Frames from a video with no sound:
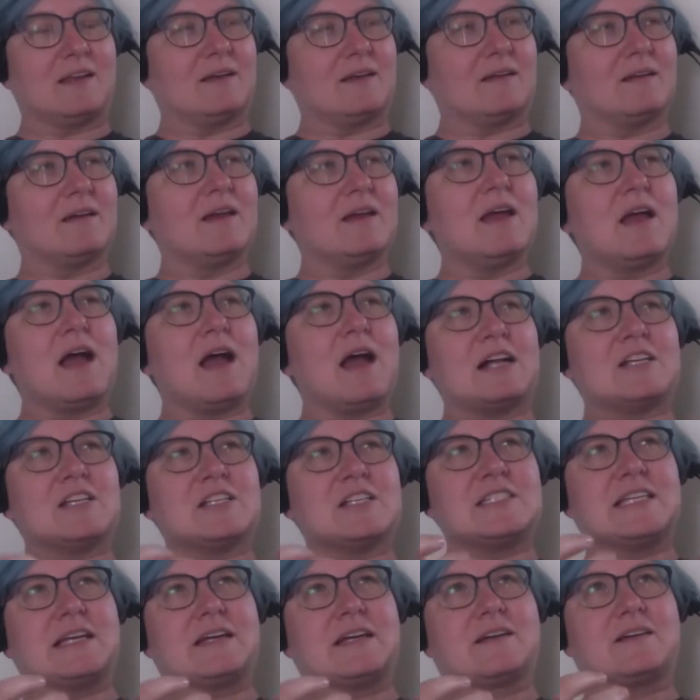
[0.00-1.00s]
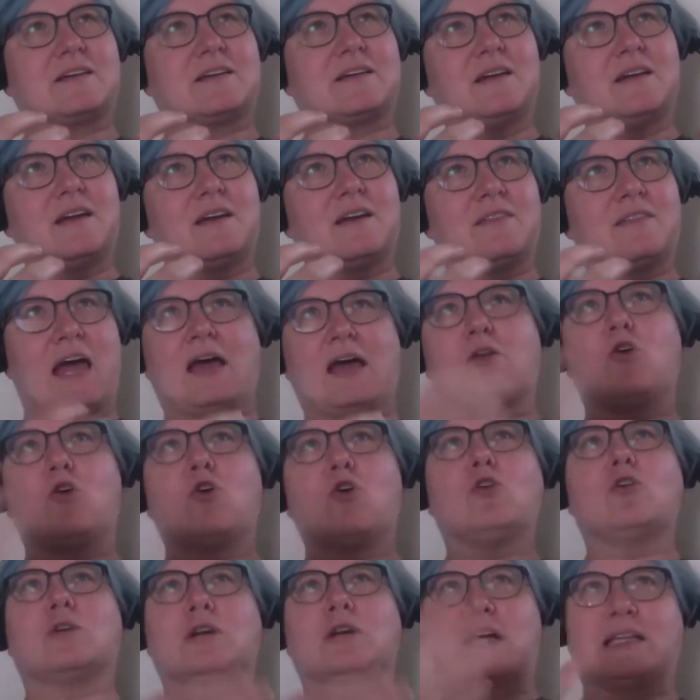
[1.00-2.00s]
And I just think that
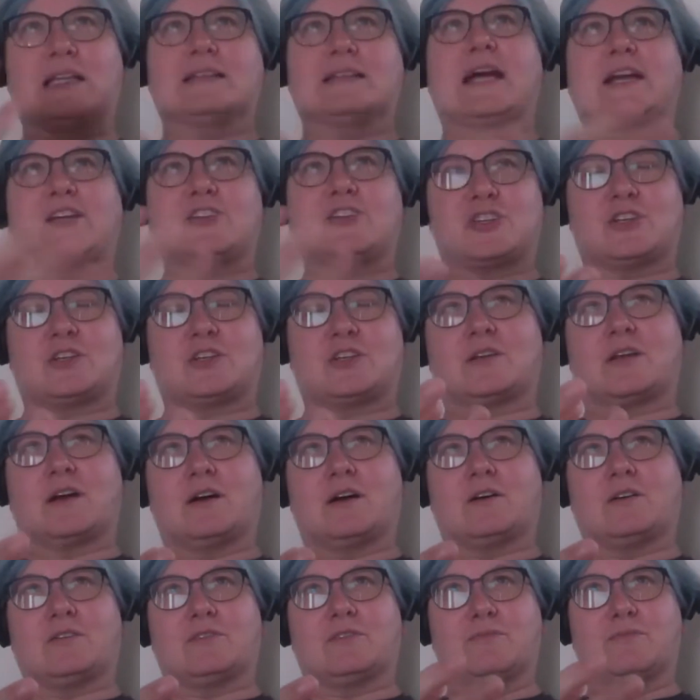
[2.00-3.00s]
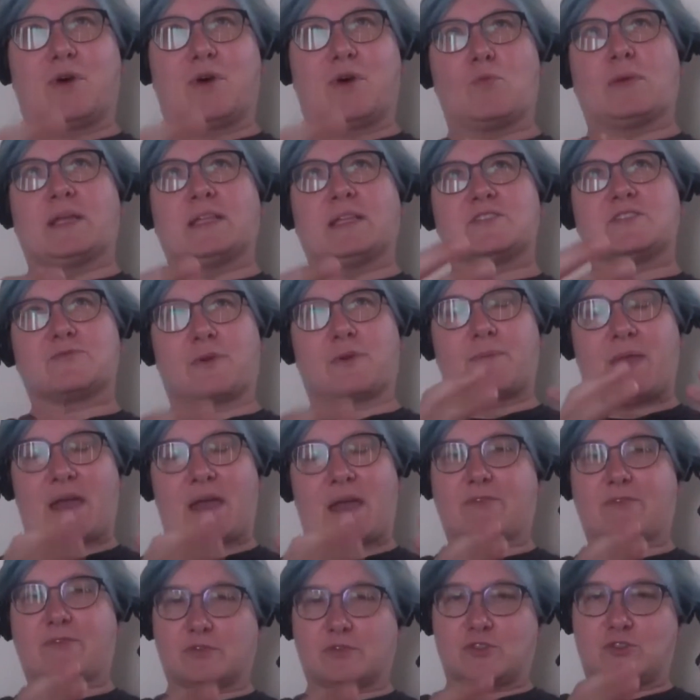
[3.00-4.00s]
whole collection of moments from
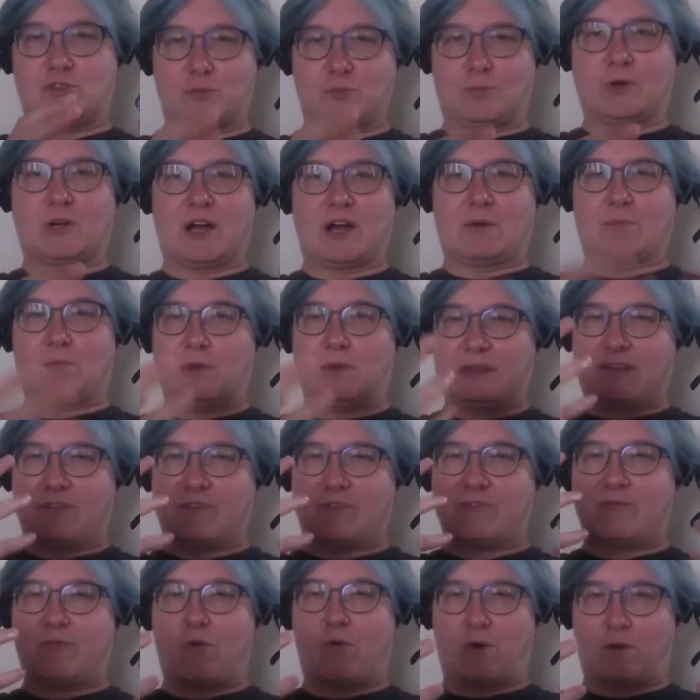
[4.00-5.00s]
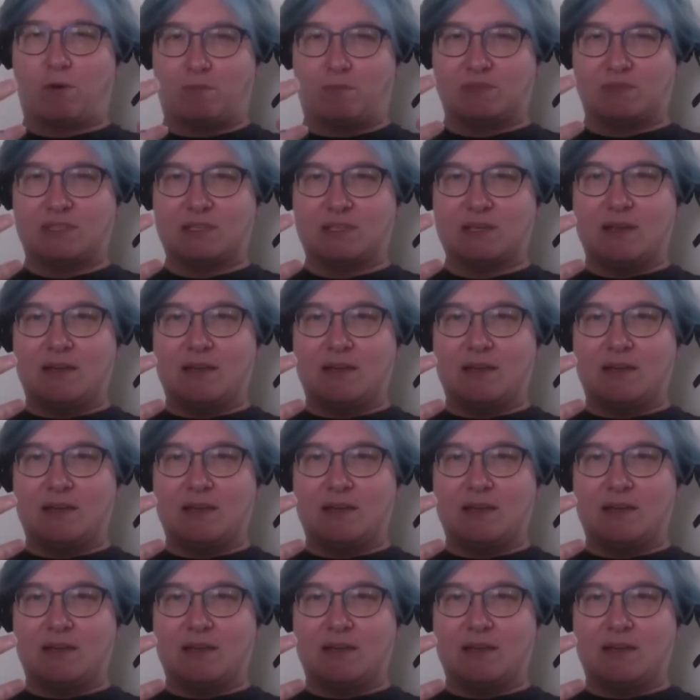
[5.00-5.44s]
that first DrupalCon really formed